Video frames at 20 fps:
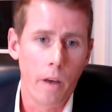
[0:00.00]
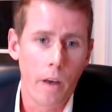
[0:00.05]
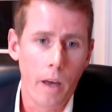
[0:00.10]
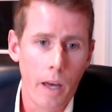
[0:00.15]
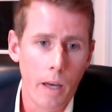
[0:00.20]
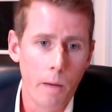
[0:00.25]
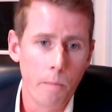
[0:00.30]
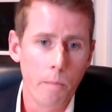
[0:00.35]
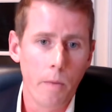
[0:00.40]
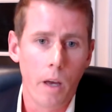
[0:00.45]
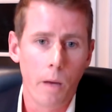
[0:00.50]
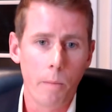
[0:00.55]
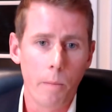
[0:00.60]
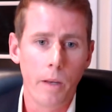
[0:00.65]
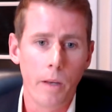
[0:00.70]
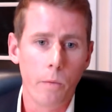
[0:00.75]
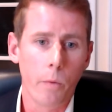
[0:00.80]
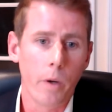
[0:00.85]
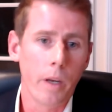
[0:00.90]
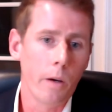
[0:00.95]
I
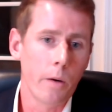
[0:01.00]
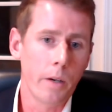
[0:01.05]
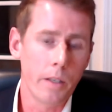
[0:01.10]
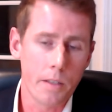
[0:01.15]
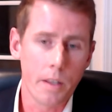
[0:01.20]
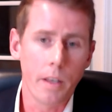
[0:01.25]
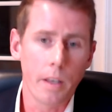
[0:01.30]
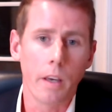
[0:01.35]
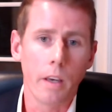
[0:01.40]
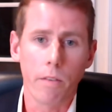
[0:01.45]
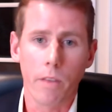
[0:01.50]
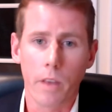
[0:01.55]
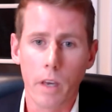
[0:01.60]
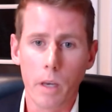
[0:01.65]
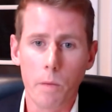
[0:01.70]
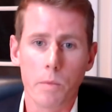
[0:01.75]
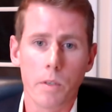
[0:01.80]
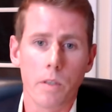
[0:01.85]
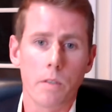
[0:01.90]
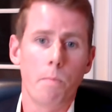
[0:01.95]
mean, we always think of
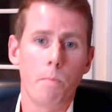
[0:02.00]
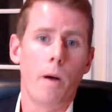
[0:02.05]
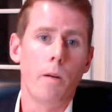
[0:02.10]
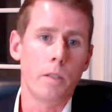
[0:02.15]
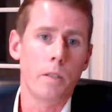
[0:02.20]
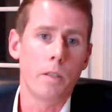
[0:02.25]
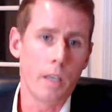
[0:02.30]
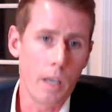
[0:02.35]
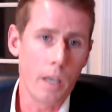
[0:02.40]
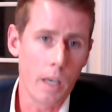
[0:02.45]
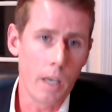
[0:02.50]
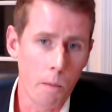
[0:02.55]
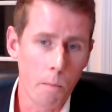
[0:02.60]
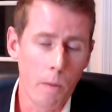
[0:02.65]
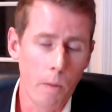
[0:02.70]
themes as multi-year,